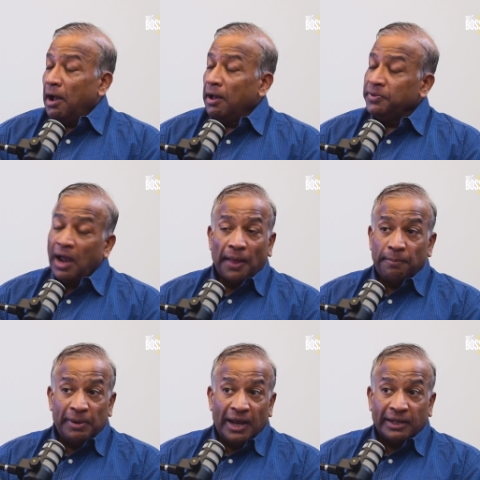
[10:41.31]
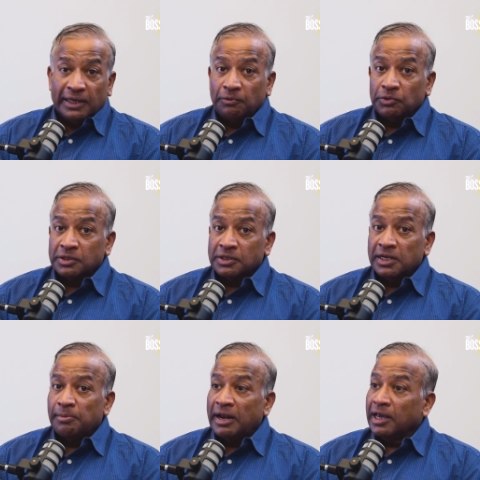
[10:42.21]
Uh, the other big, I think, was
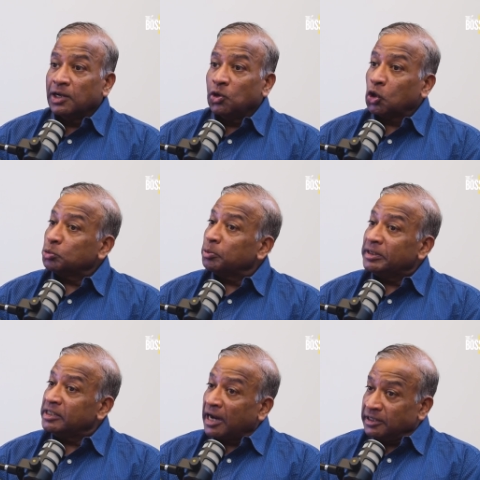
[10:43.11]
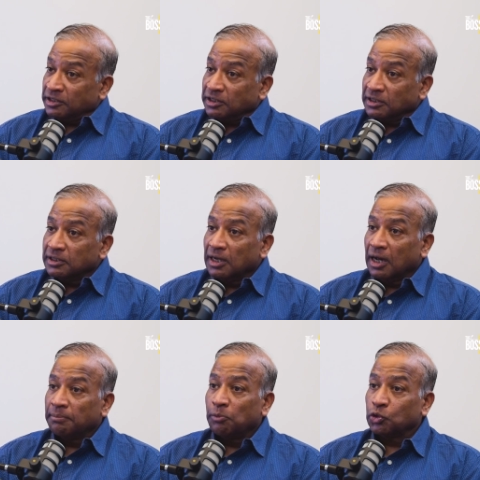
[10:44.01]
the American automobile giants. Hmm.
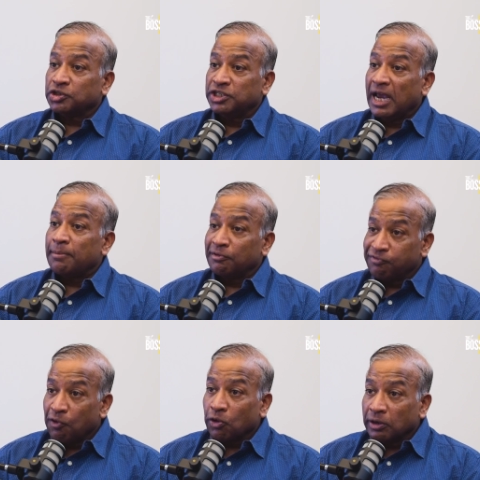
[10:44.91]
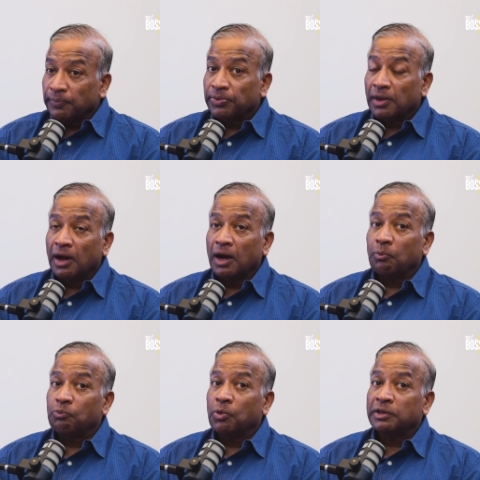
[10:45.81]
Uh, both GM and Ford uh,
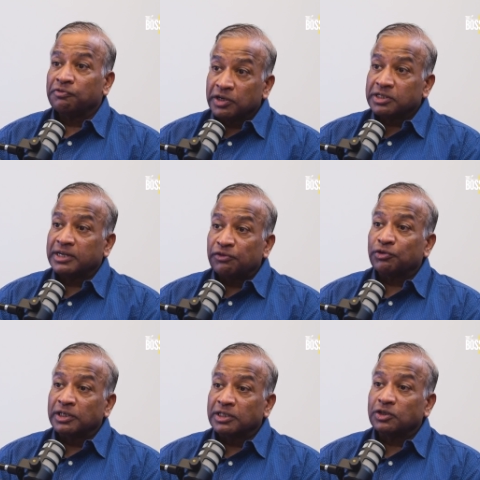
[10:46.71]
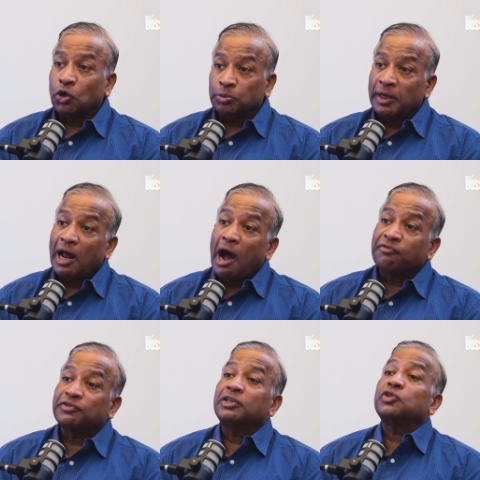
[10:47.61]
yeah. were the first entrants automobile
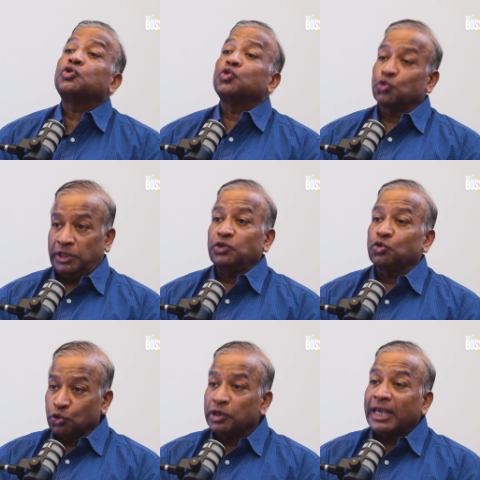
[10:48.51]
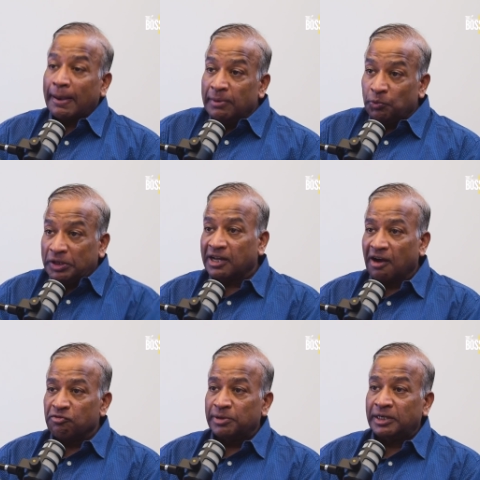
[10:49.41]
after Suzuki. Hmm. Suzuki came in with the
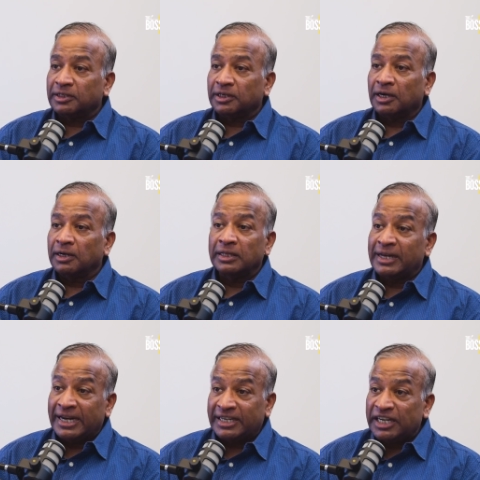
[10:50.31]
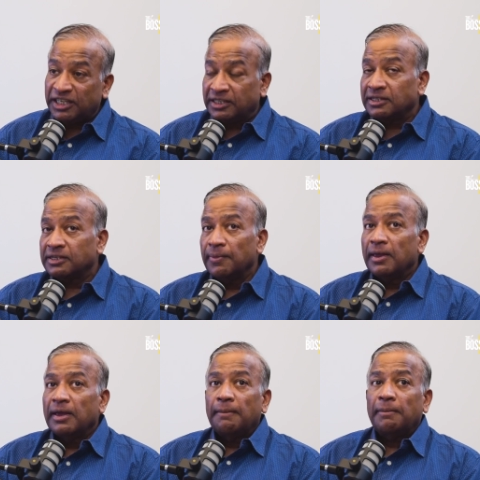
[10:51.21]
government uh, in the late 80s,
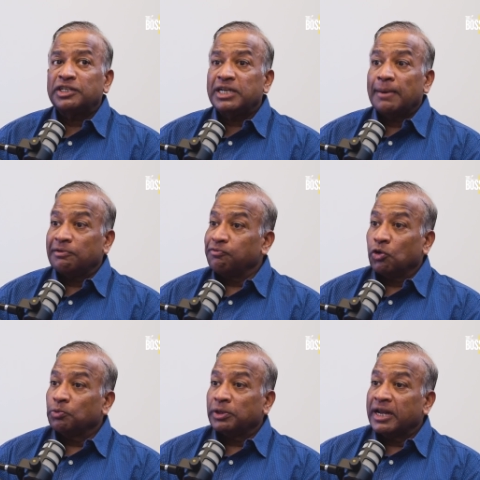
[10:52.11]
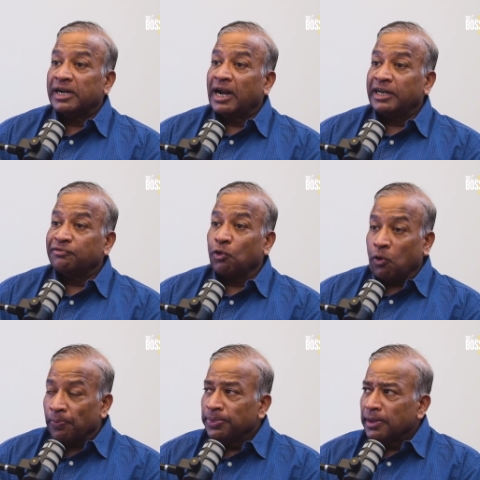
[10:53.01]
80s. But GM and Ford were there in 94.